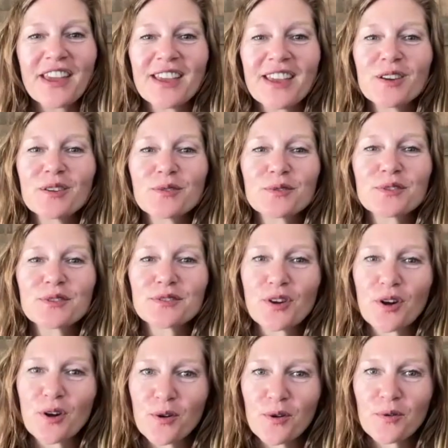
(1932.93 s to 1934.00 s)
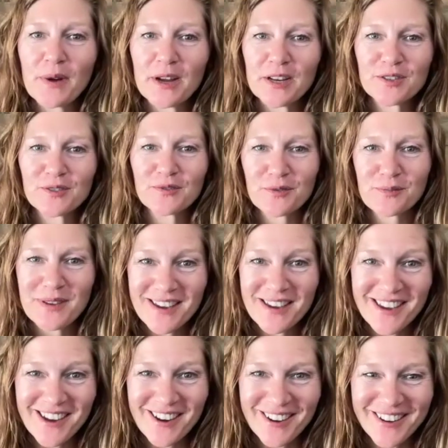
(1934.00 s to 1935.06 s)
Thank you so much for
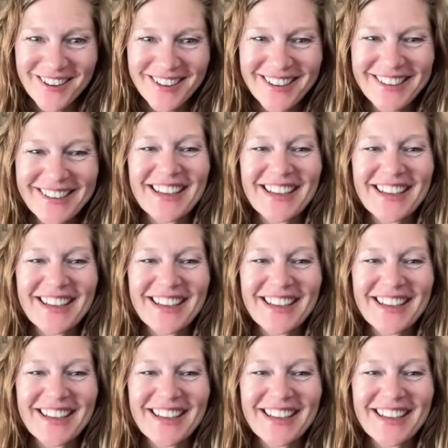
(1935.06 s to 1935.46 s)
being here.